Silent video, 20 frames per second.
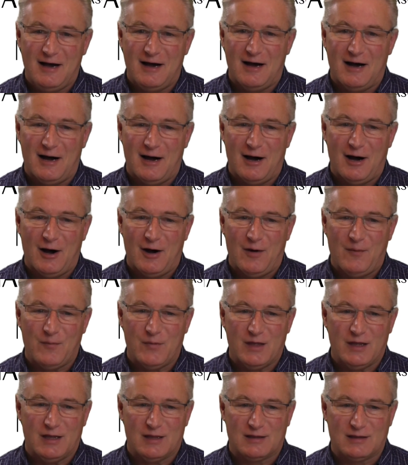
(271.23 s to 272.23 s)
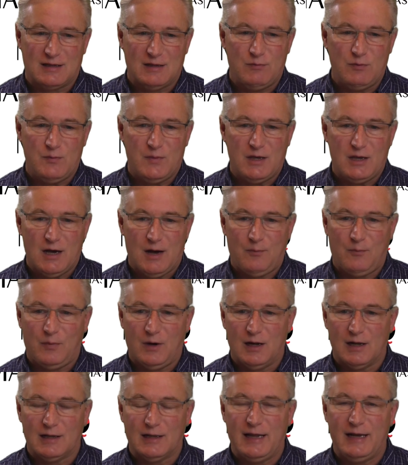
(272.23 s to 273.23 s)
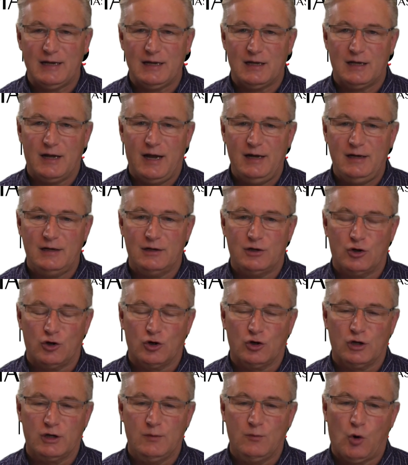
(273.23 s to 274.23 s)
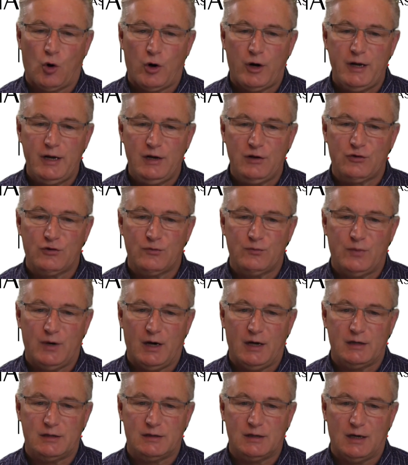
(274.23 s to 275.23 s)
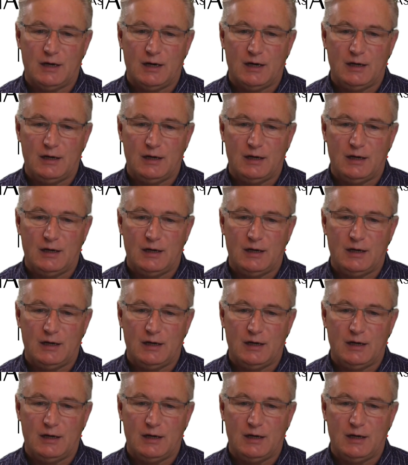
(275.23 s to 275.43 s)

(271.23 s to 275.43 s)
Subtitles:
It's keeping me up late at night and early mornings, but